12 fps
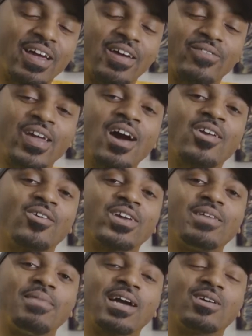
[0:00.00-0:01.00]
if y'all don't
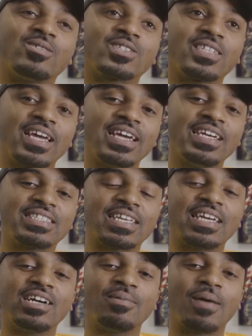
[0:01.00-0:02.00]
get back on stage
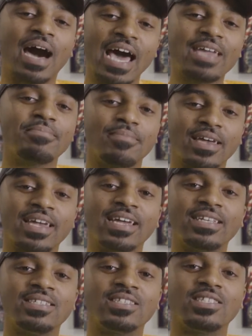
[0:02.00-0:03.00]
and help hype
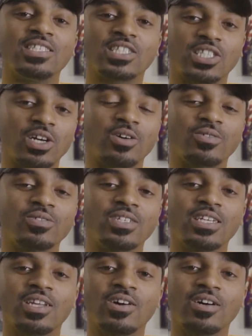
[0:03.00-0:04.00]
man the show.
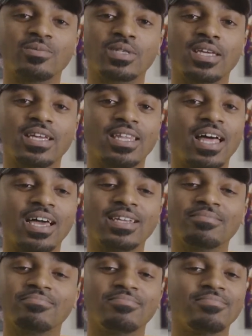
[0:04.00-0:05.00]
You know what I'm saying? Like,
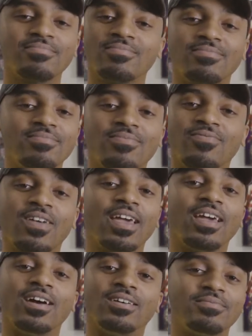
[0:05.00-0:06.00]

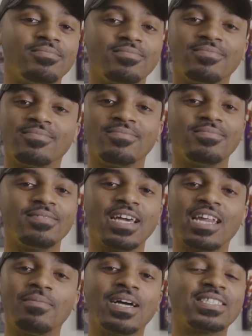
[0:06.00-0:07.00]
fam,
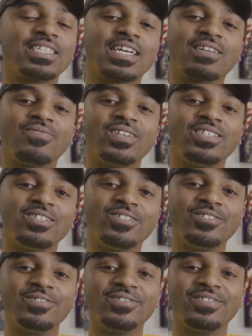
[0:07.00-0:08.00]
ain't nobody checking for
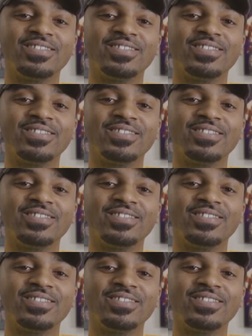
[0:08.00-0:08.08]
you.